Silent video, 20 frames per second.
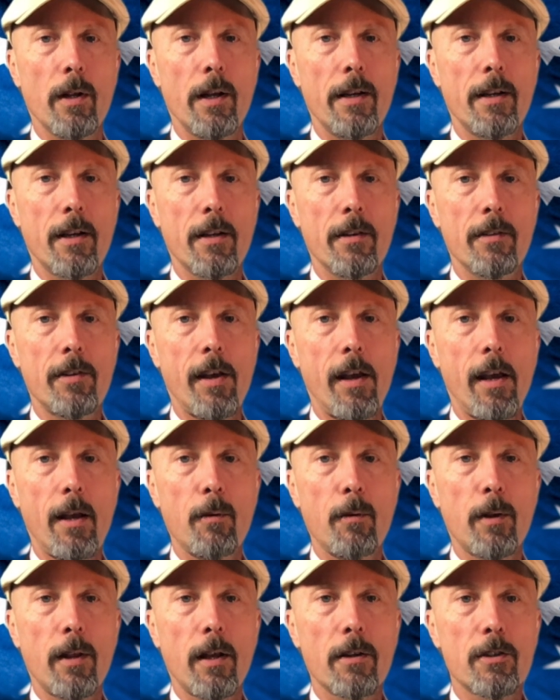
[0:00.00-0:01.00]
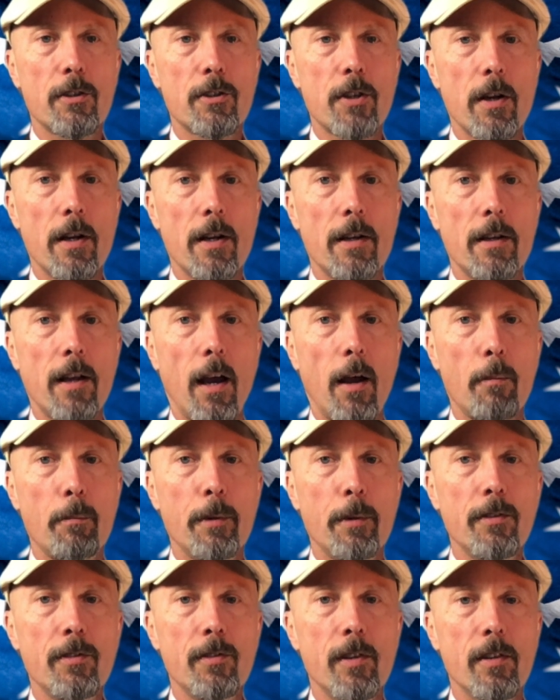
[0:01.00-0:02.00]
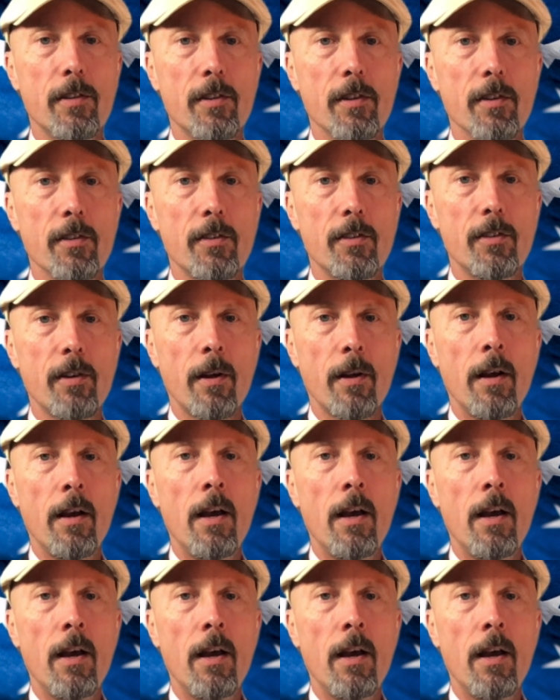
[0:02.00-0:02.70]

and contain without shutting down businesses.